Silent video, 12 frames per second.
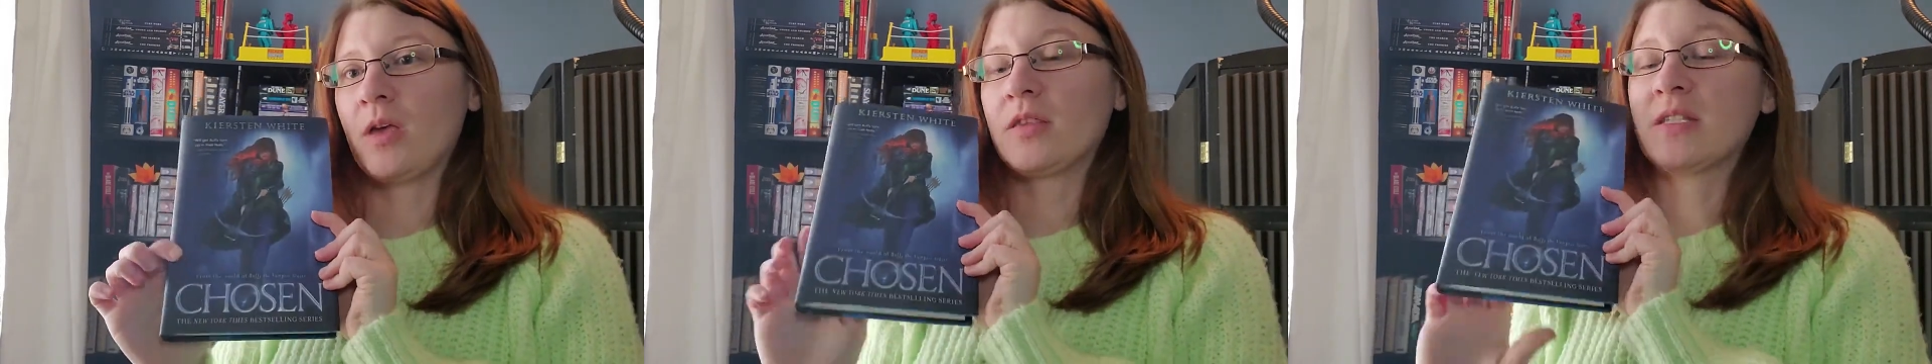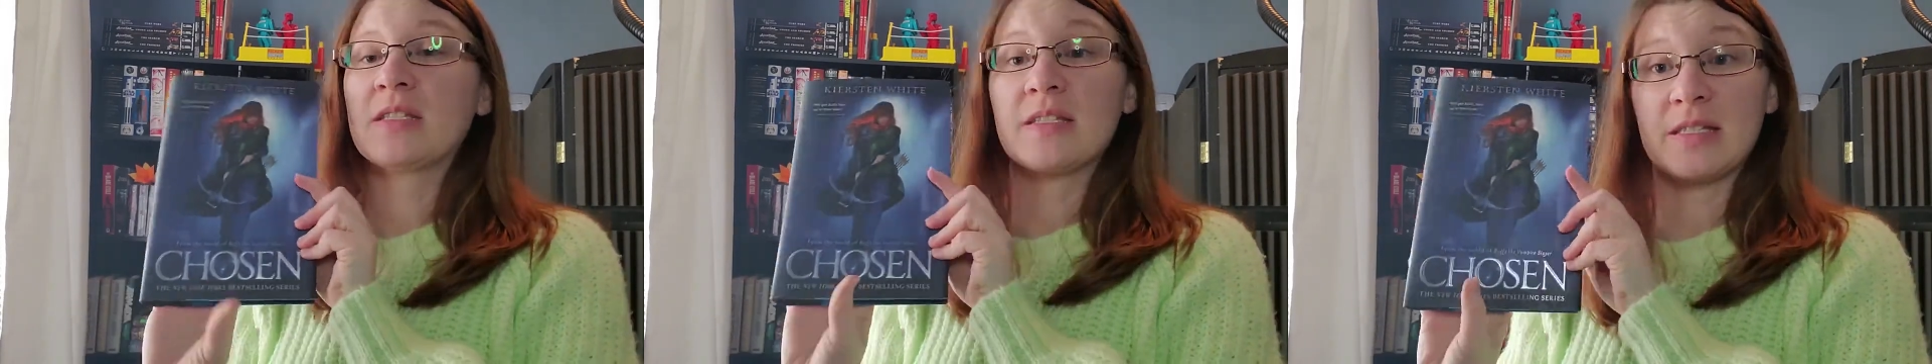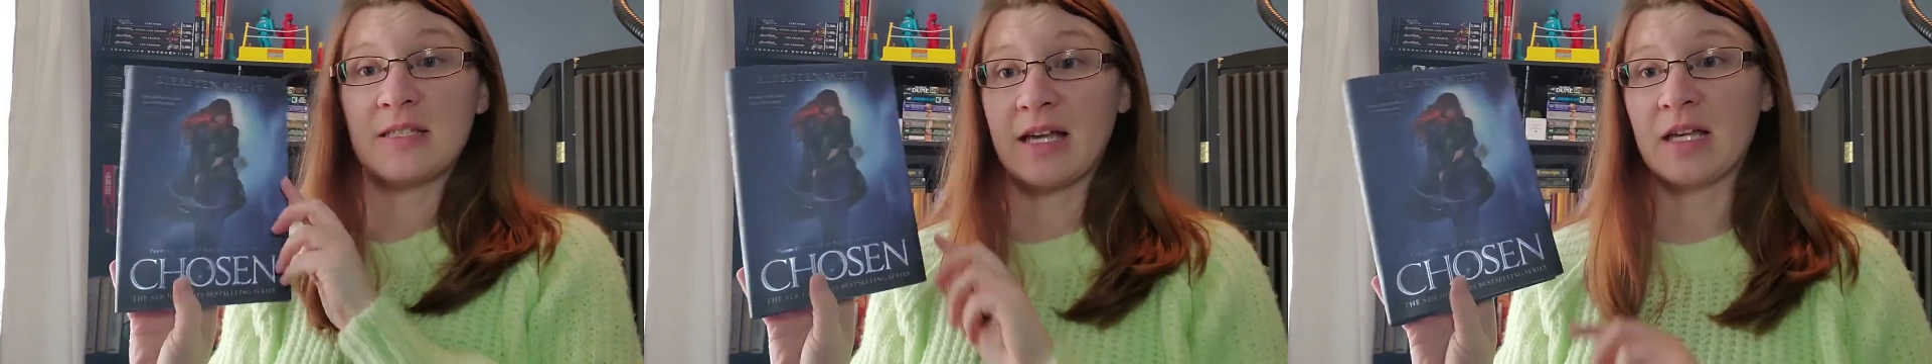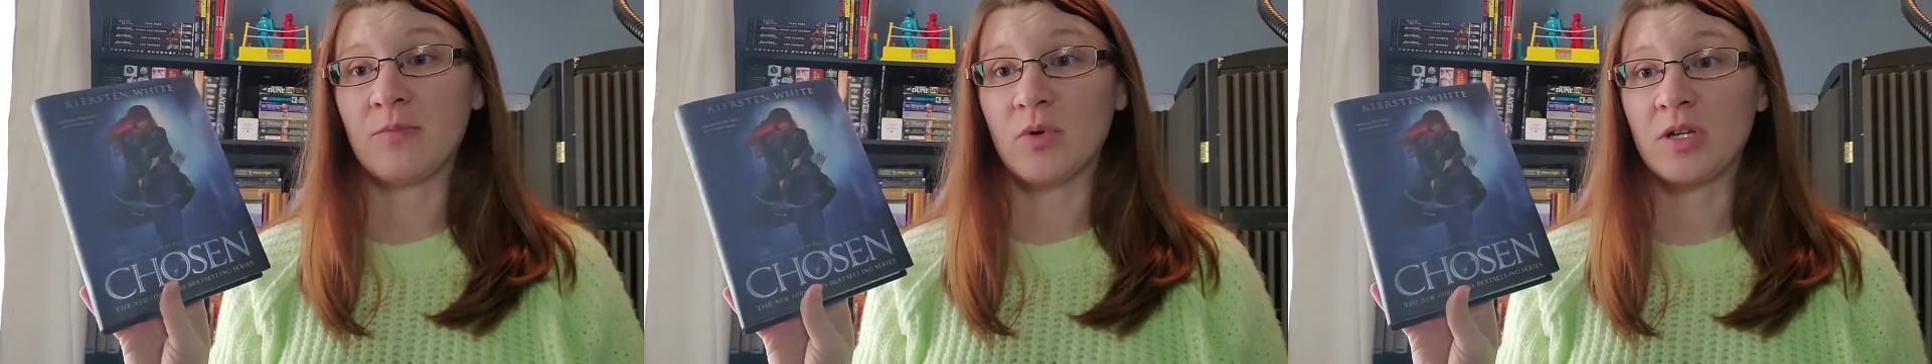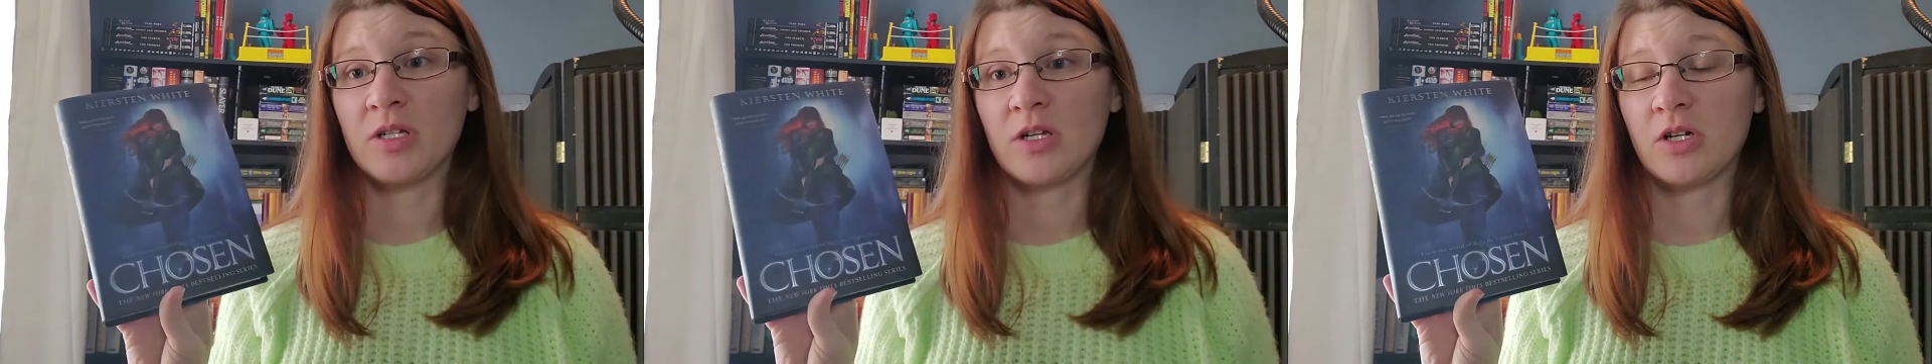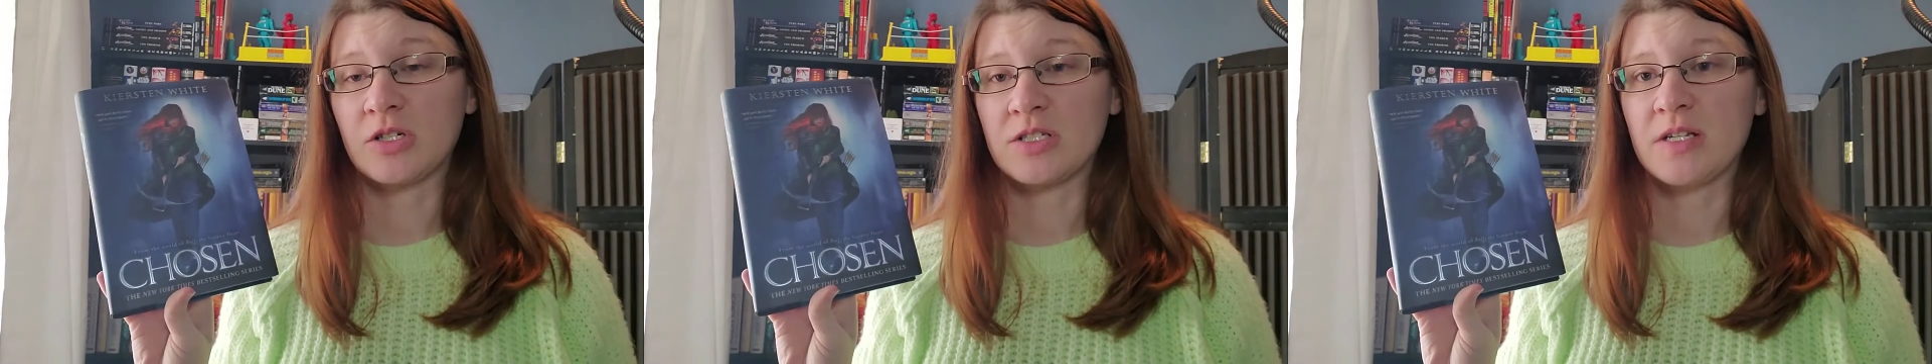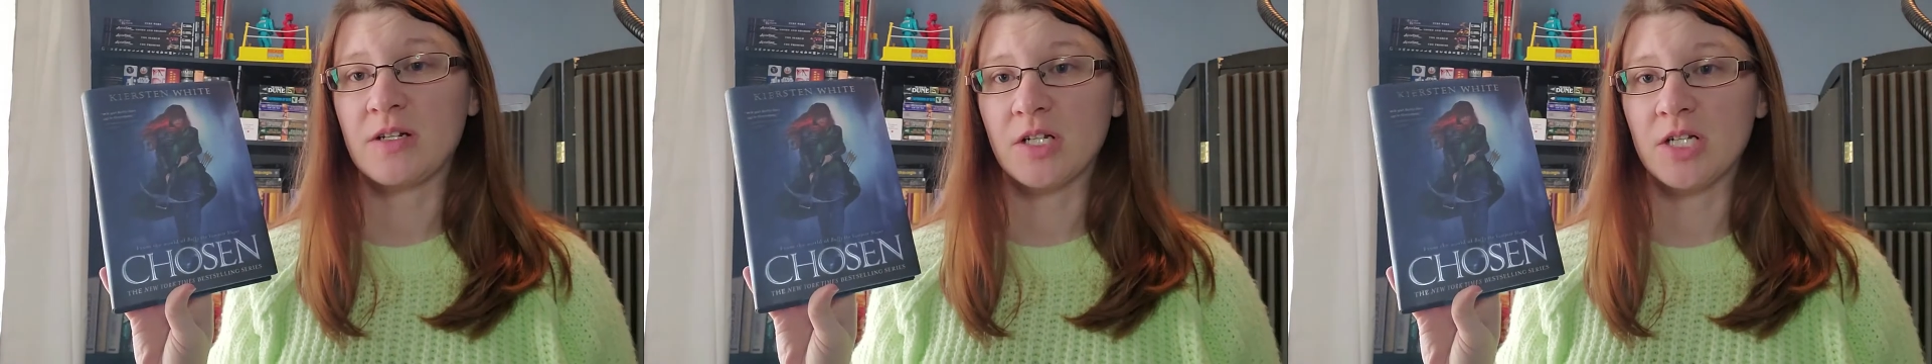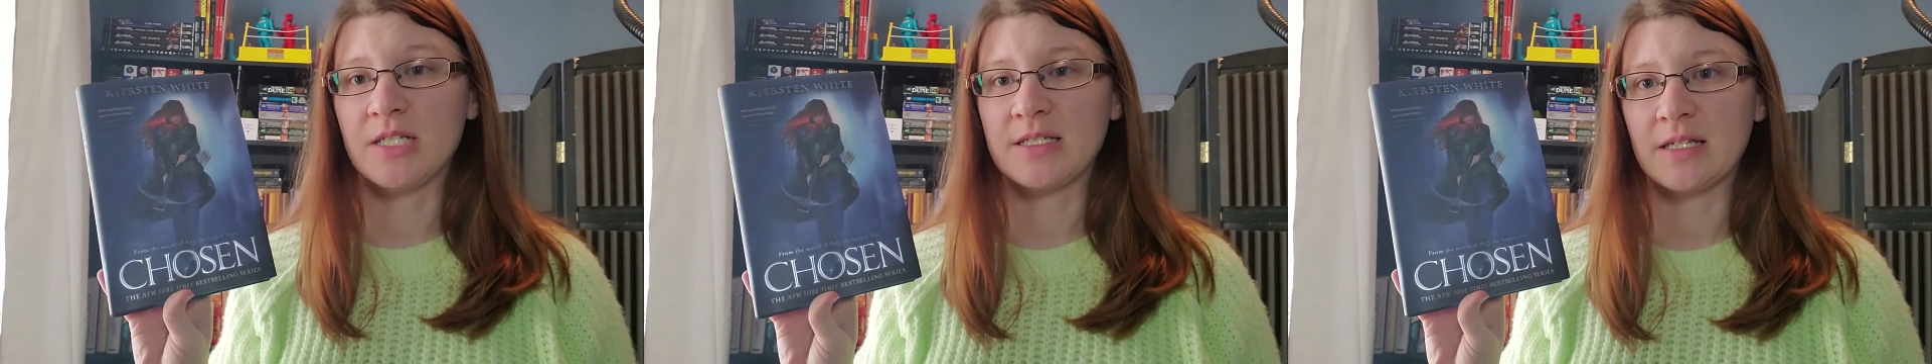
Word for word: this is the second book in her series.